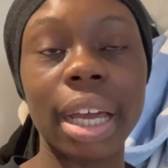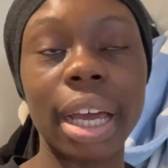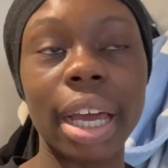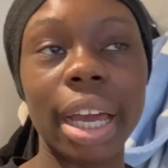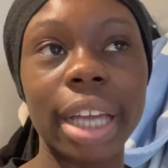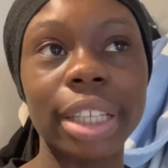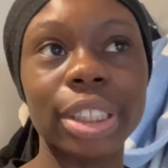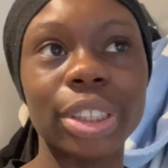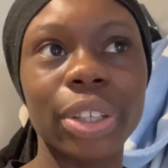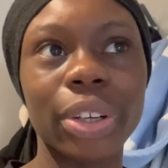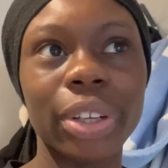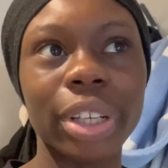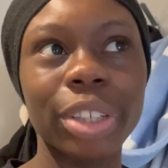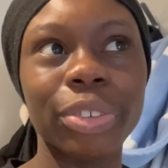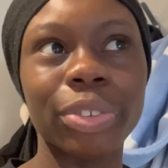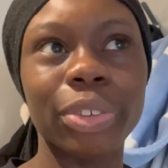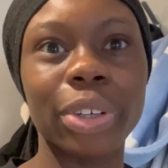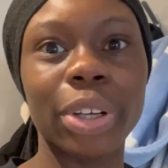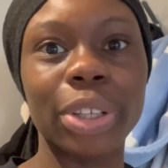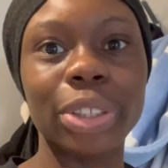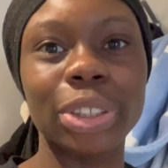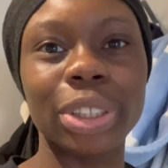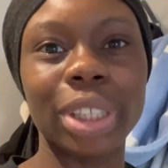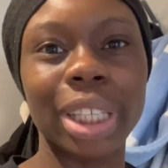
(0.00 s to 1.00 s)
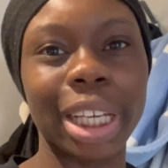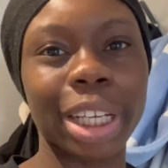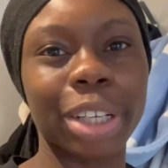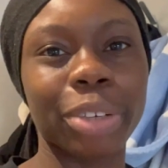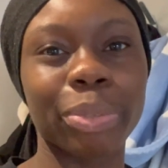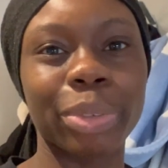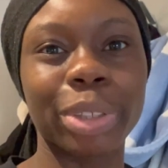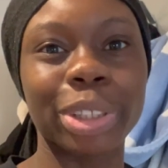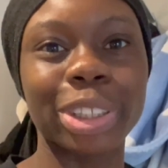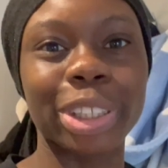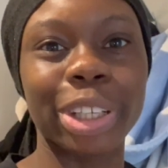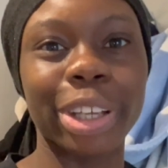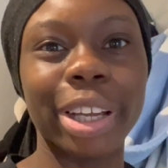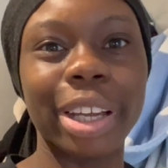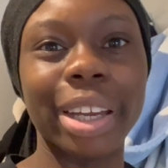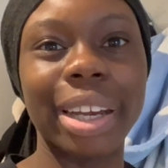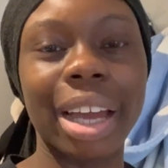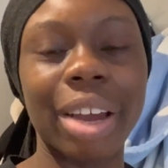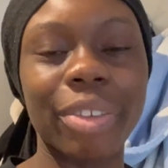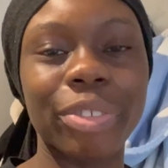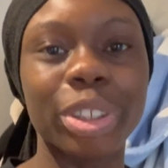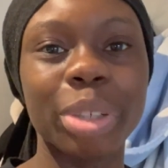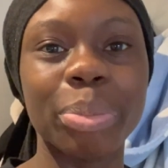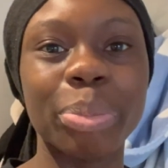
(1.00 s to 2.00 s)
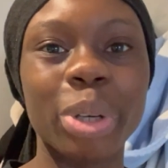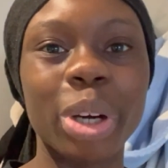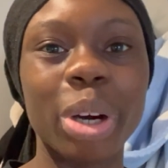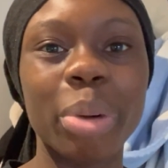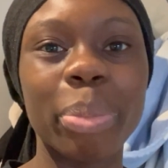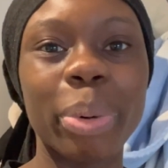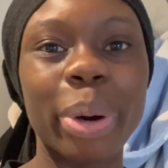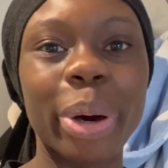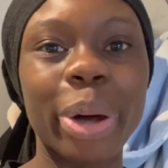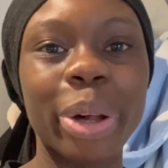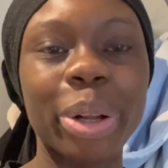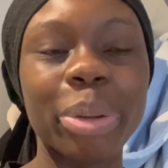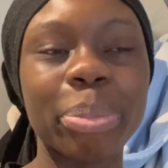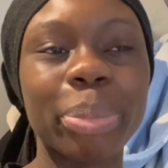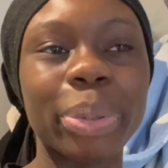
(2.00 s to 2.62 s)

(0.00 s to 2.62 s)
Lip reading: I totally forgot to like return after Boat Ball,